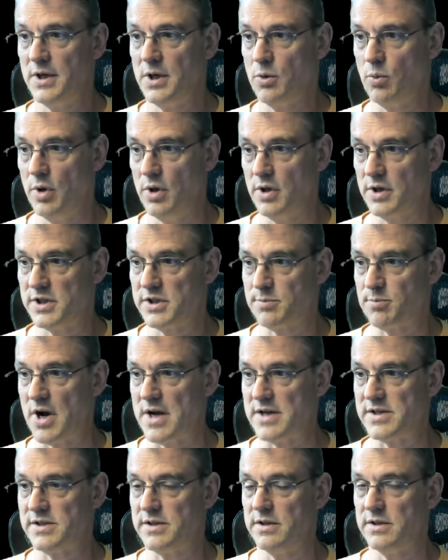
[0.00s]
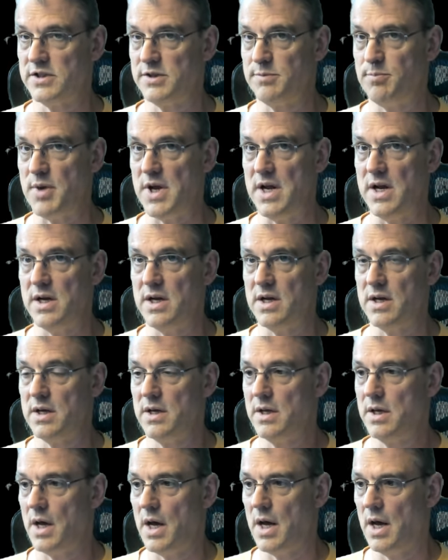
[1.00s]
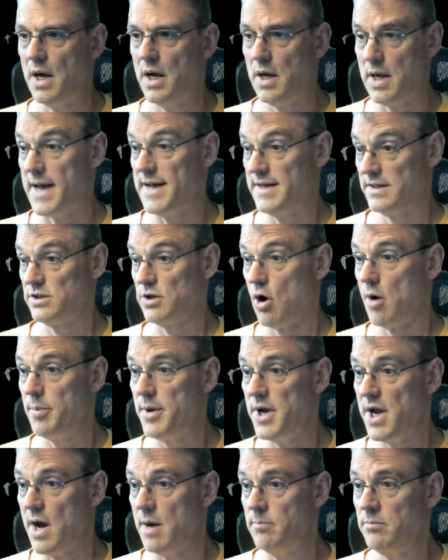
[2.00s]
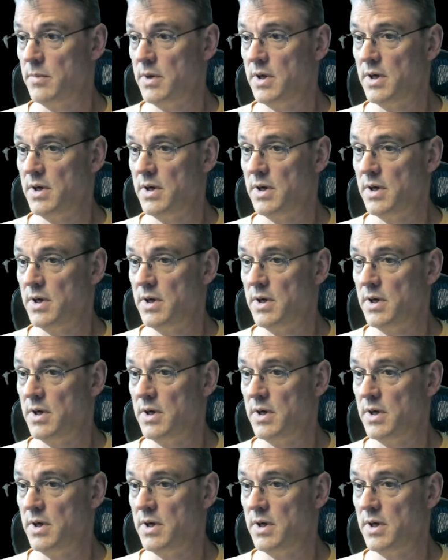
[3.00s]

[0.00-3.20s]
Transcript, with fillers: will express the speed uh, as RPM,